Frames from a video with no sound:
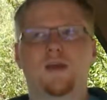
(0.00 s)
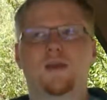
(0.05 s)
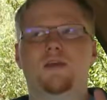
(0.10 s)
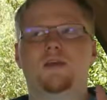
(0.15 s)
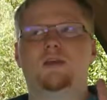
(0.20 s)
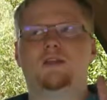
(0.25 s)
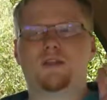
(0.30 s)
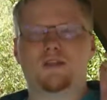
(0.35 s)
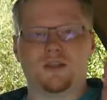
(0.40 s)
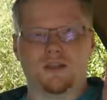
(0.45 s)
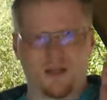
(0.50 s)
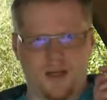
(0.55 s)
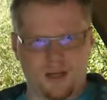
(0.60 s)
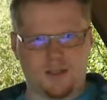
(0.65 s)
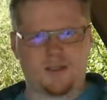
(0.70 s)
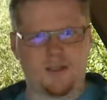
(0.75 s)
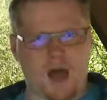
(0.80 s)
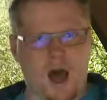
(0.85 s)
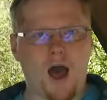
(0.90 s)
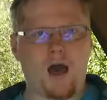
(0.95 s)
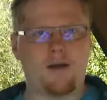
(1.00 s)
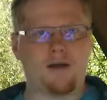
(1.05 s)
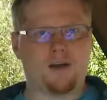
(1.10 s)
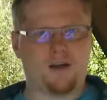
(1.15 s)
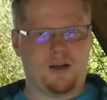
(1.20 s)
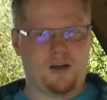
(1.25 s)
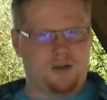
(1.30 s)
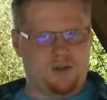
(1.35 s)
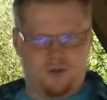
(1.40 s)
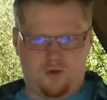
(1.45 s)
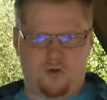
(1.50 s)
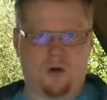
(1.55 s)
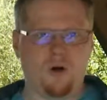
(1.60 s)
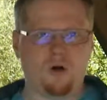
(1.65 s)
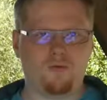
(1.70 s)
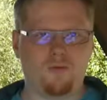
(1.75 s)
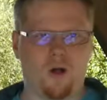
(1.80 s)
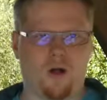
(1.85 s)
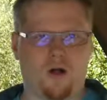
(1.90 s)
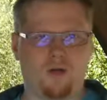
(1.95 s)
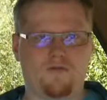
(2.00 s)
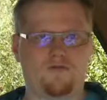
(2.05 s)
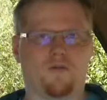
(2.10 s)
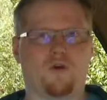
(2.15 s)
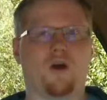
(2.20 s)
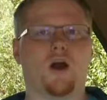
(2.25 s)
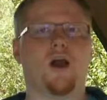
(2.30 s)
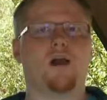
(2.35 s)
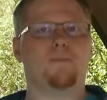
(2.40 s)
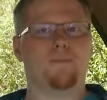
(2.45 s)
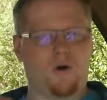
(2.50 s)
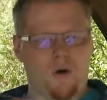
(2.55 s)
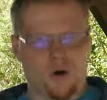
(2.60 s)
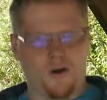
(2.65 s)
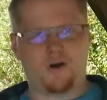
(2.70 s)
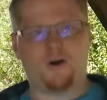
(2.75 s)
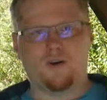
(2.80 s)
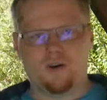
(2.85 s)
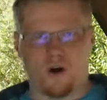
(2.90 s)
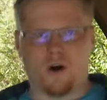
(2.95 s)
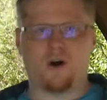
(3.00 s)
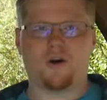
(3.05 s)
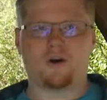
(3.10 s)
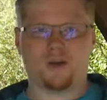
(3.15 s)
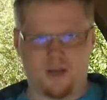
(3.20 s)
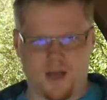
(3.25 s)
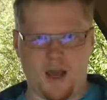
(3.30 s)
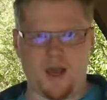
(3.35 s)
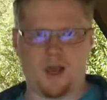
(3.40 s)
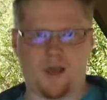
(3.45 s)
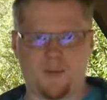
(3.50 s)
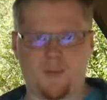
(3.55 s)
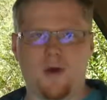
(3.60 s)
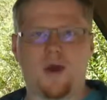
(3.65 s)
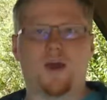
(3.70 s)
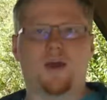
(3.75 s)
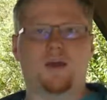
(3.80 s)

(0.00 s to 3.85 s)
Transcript: This just does not control well for a Mario Kart game.